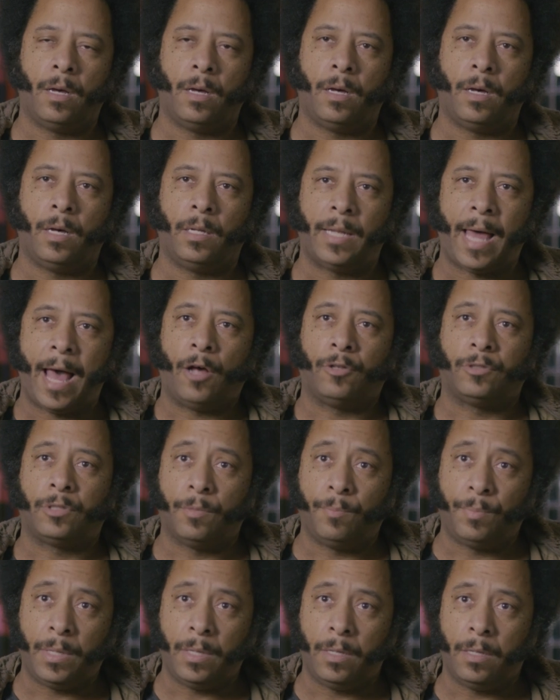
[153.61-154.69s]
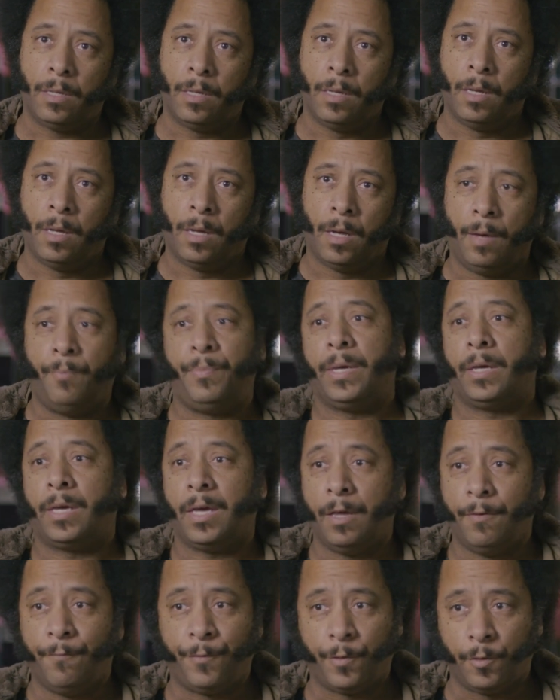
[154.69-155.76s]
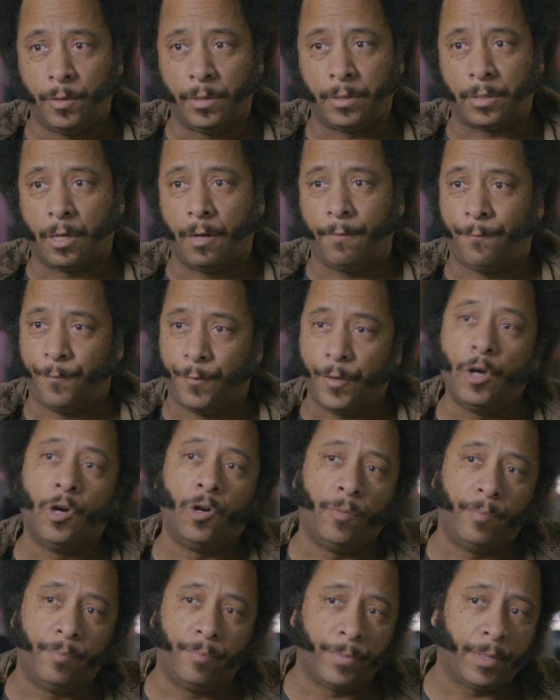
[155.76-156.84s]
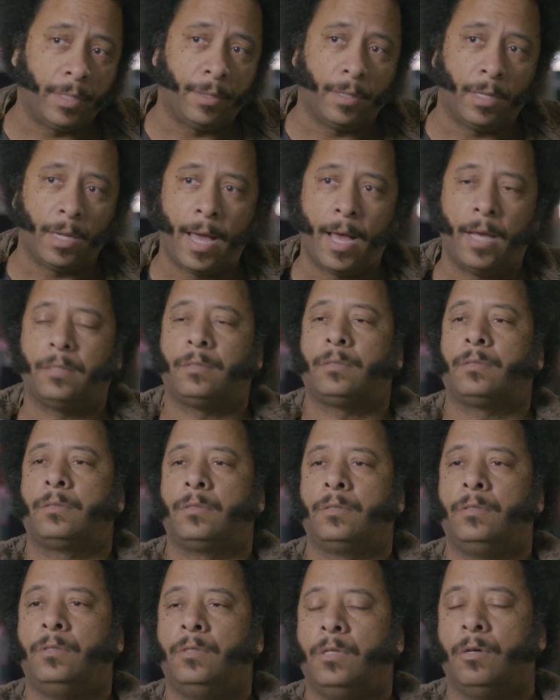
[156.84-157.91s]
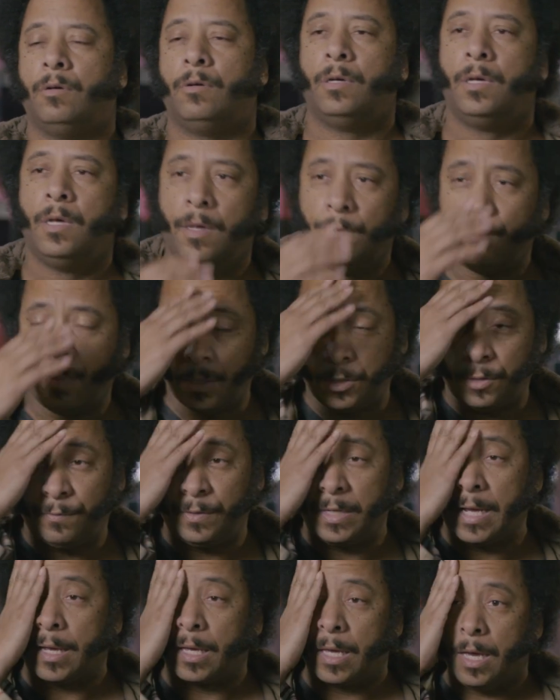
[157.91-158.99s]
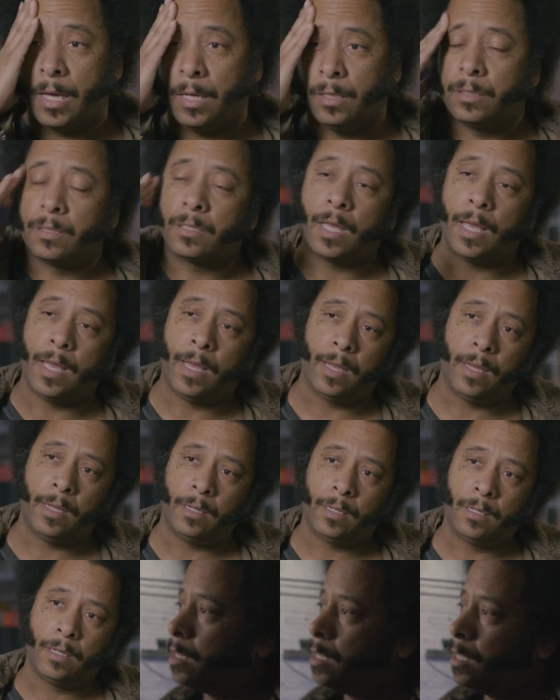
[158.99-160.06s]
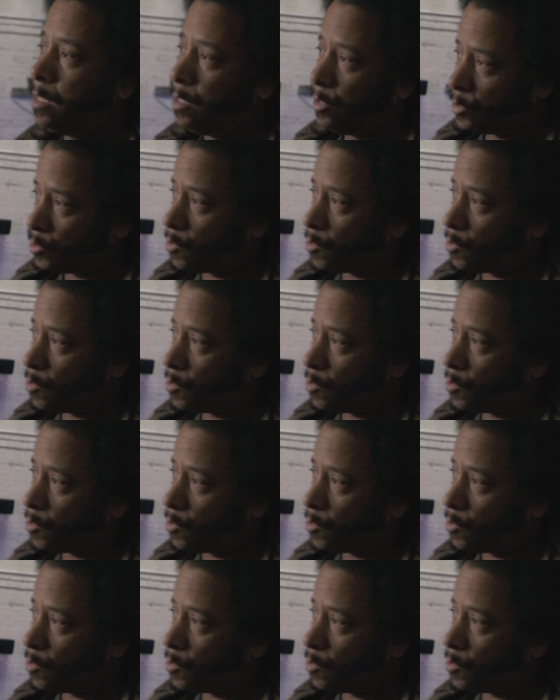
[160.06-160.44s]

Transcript: allowed to be a big influence on film in the last, bunch of decades. And